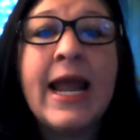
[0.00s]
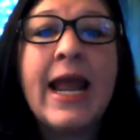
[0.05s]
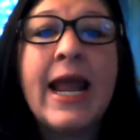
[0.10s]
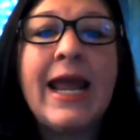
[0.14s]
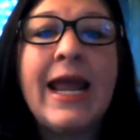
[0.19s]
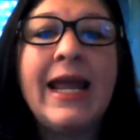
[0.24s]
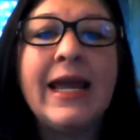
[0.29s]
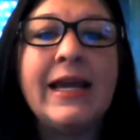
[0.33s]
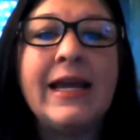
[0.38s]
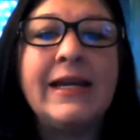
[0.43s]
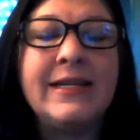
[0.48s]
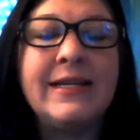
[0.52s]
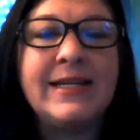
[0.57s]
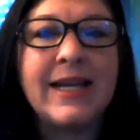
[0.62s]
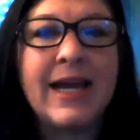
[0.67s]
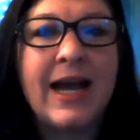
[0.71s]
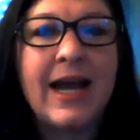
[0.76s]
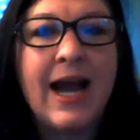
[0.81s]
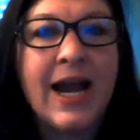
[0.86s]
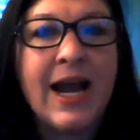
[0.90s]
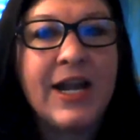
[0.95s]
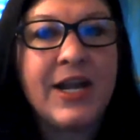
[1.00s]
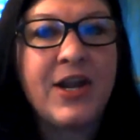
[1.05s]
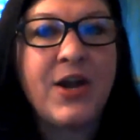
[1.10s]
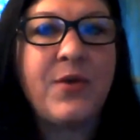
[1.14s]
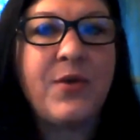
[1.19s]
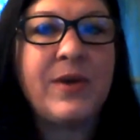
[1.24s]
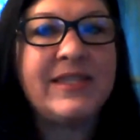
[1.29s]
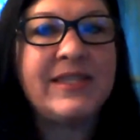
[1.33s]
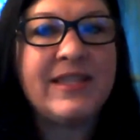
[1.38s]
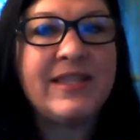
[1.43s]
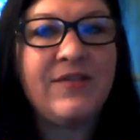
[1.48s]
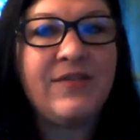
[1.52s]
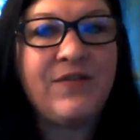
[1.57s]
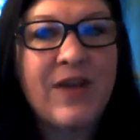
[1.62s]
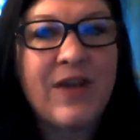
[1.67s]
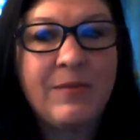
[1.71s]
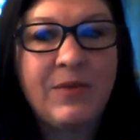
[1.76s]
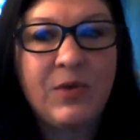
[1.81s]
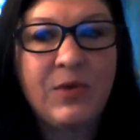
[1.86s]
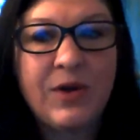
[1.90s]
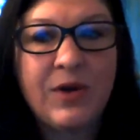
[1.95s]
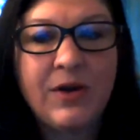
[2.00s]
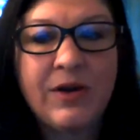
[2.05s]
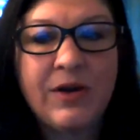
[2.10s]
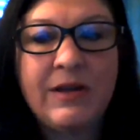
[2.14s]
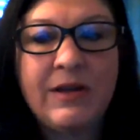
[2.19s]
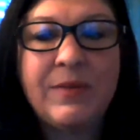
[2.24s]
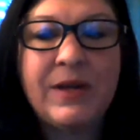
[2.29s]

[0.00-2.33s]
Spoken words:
And I know it's in February,